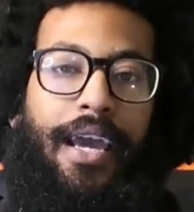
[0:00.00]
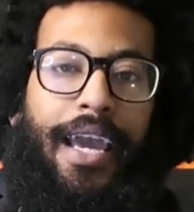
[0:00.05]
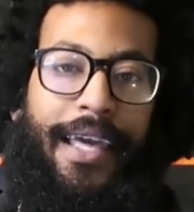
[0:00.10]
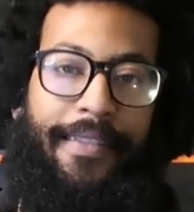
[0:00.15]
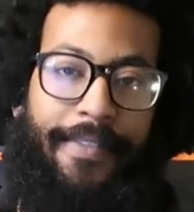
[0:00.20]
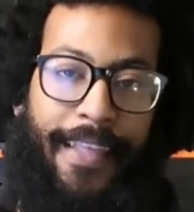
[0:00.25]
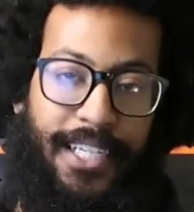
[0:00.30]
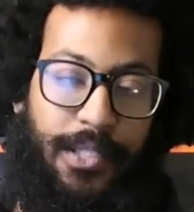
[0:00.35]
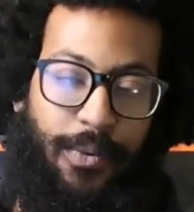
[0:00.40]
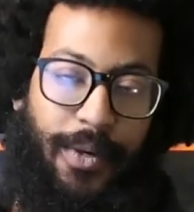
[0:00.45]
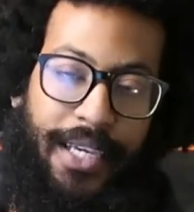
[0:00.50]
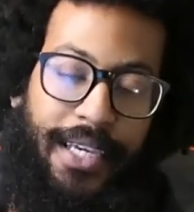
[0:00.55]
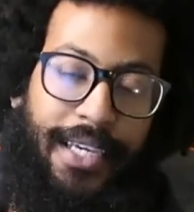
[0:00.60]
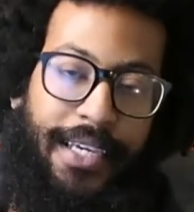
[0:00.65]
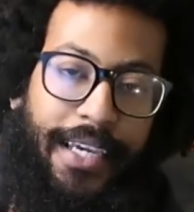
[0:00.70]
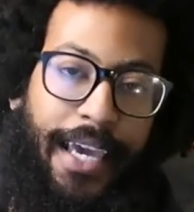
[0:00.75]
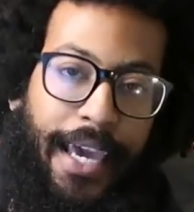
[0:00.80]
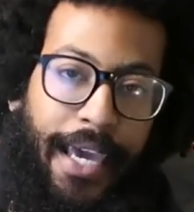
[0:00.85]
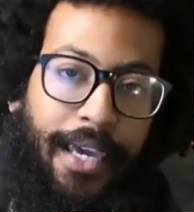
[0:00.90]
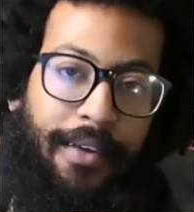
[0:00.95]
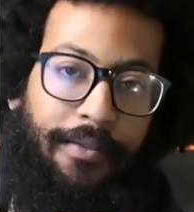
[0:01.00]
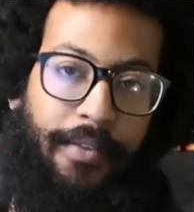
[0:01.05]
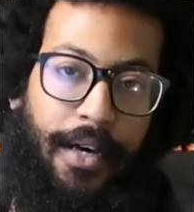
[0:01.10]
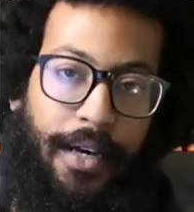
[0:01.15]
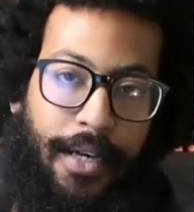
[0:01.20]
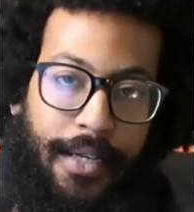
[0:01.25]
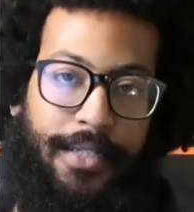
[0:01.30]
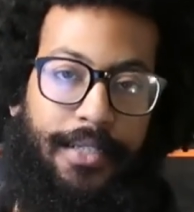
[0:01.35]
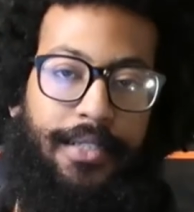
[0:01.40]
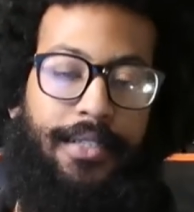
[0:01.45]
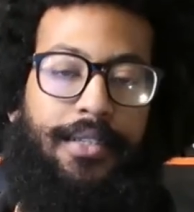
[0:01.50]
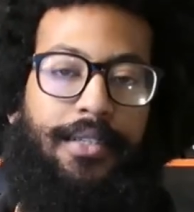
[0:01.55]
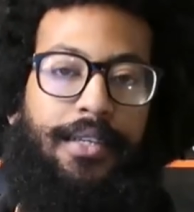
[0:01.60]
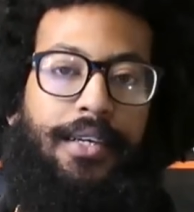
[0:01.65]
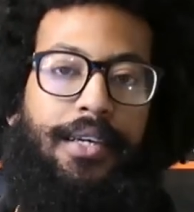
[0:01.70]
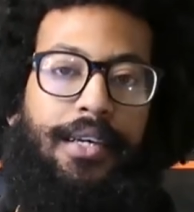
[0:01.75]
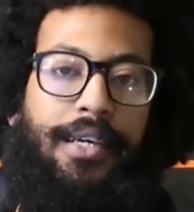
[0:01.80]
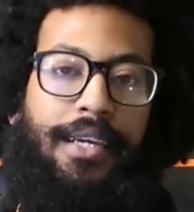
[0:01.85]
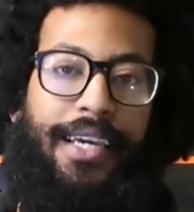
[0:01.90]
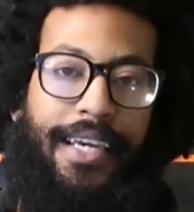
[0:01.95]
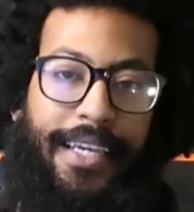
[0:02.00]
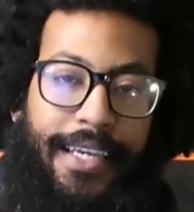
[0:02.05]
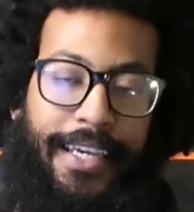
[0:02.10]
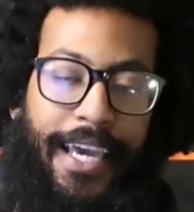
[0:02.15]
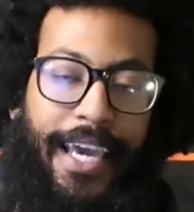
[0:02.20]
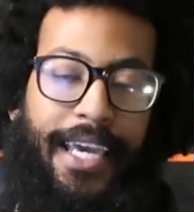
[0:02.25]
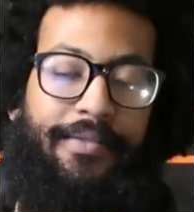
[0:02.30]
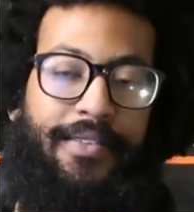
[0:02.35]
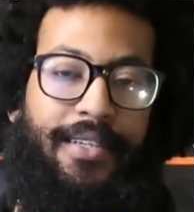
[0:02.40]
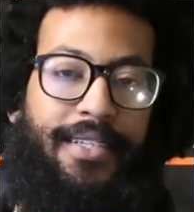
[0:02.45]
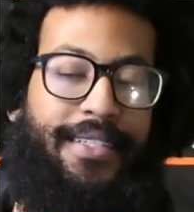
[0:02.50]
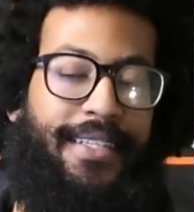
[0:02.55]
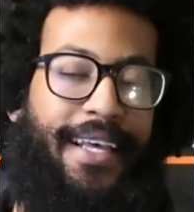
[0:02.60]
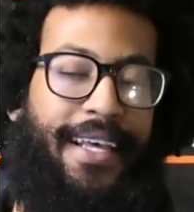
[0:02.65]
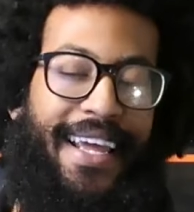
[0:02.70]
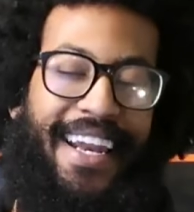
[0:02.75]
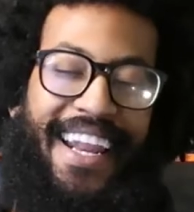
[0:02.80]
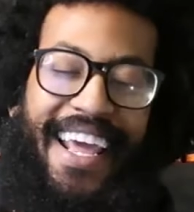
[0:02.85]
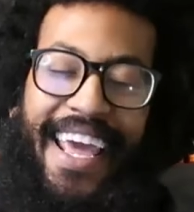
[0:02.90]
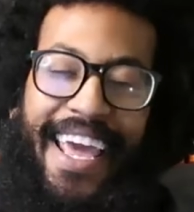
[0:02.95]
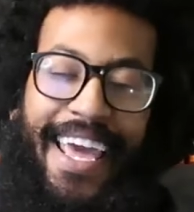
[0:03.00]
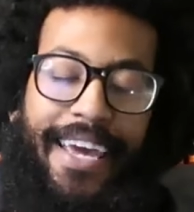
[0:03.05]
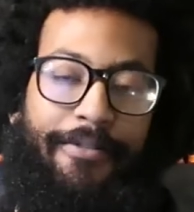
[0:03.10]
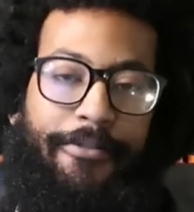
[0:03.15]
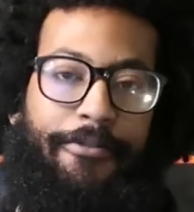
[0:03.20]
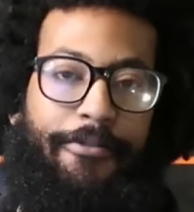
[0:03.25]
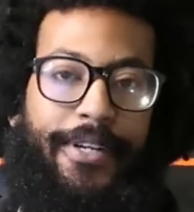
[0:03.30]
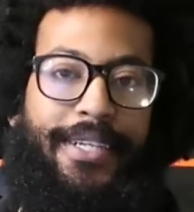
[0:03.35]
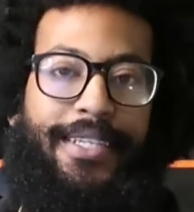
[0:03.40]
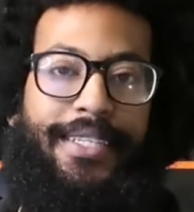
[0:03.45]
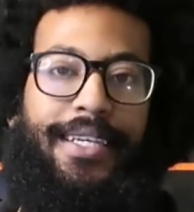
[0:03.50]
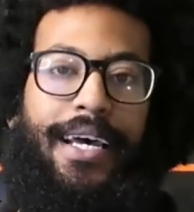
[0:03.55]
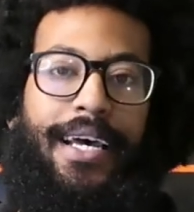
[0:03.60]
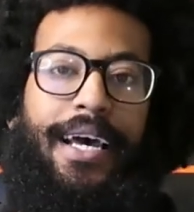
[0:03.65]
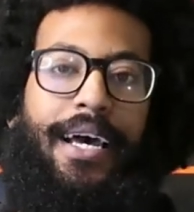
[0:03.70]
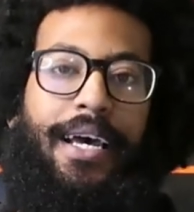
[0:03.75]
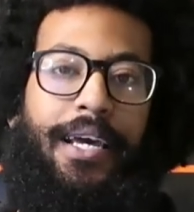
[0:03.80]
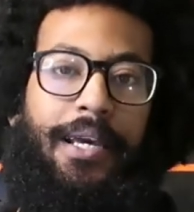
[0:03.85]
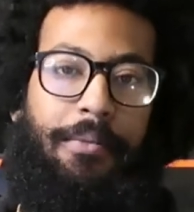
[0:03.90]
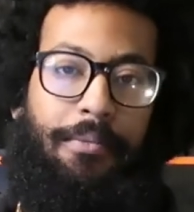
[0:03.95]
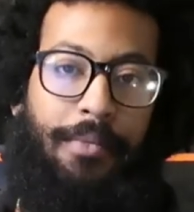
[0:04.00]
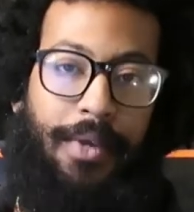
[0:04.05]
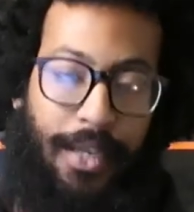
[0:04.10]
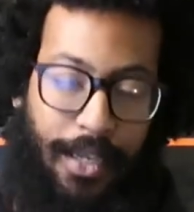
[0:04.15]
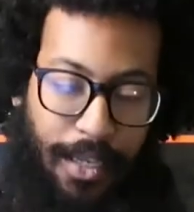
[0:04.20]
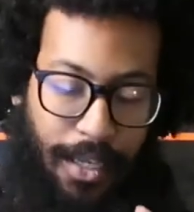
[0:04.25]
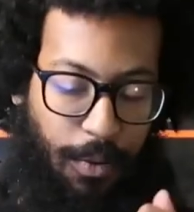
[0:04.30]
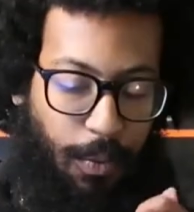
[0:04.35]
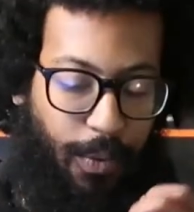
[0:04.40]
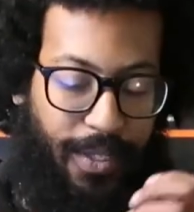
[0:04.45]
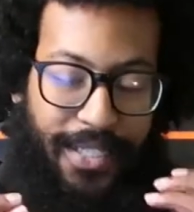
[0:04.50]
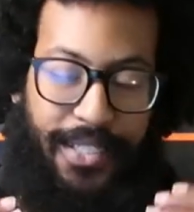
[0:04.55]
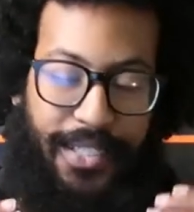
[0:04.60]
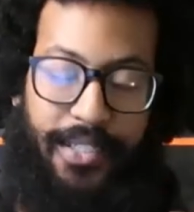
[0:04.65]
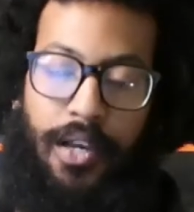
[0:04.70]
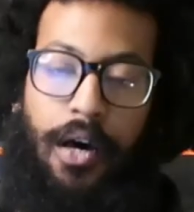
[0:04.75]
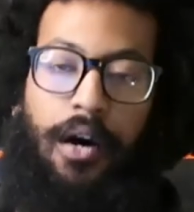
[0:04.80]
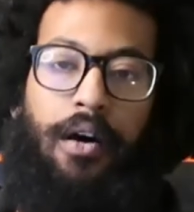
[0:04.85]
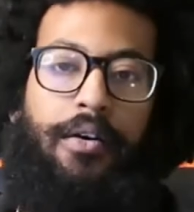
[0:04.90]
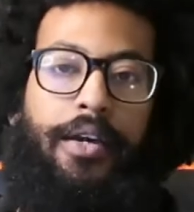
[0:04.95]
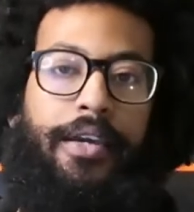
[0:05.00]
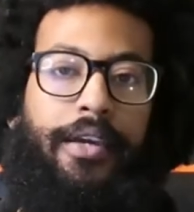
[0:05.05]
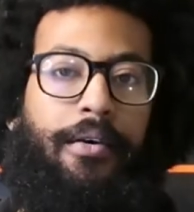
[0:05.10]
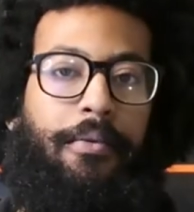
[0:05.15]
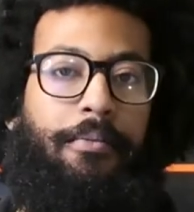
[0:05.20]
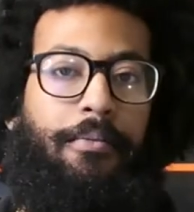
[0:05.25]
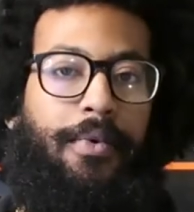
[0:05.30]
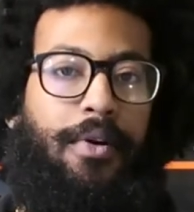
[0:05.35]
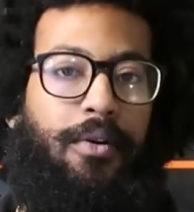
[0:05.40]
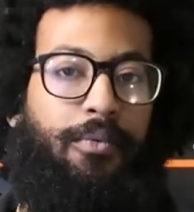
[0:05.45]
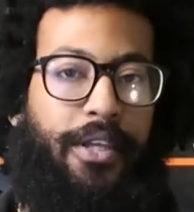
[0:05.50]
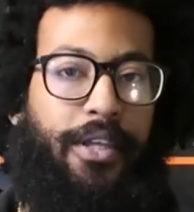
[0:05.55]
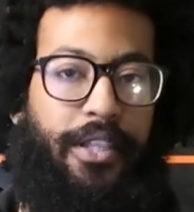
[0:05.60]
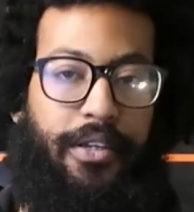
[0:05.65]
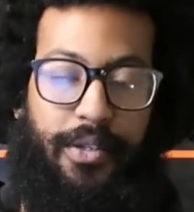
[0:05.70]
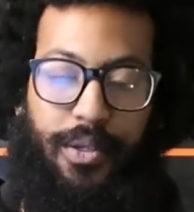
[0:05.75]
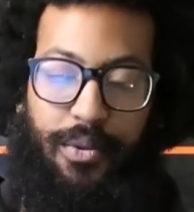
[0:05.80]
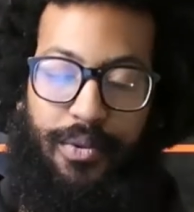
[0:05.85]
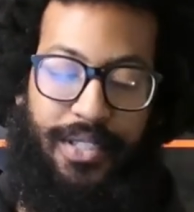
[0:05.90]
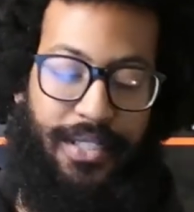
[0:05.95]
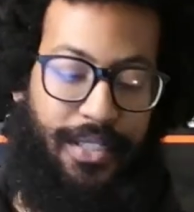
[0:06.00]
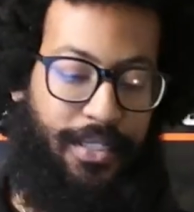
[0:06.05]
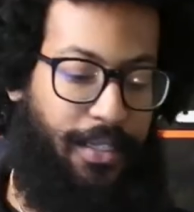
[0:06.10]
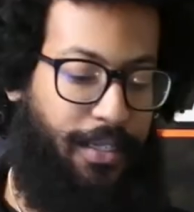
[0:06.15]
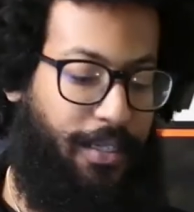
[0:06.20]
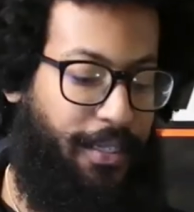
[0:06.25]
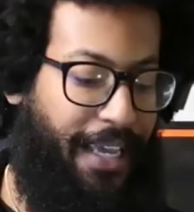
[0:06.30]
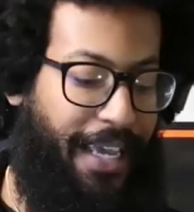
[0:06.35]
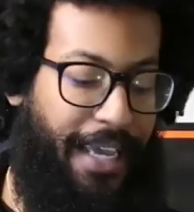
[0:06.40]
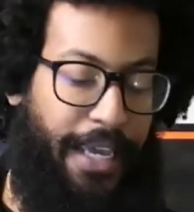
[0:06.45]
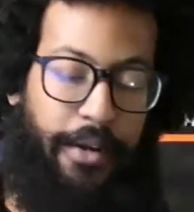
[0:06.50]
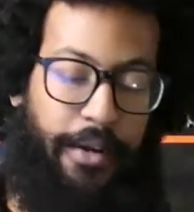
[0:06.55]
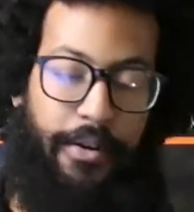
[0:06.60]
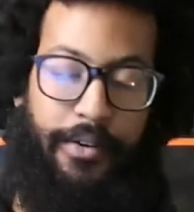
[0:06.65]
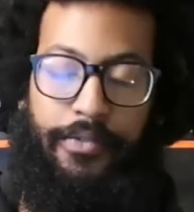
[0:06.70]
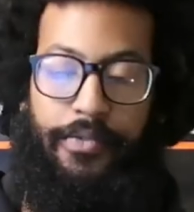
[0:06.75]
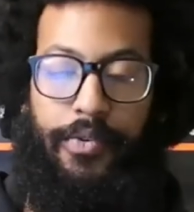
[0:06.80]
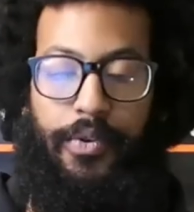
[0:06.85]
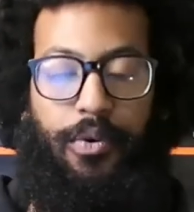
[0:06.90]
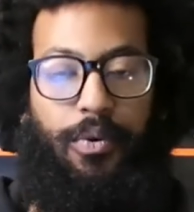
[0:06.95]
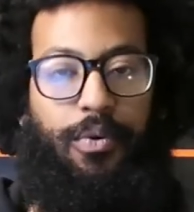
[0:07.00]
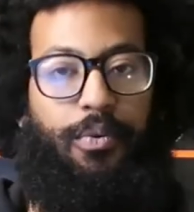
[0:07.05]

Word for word: And that's what he gave us. He gave us that every time we saw him whether it was an interview,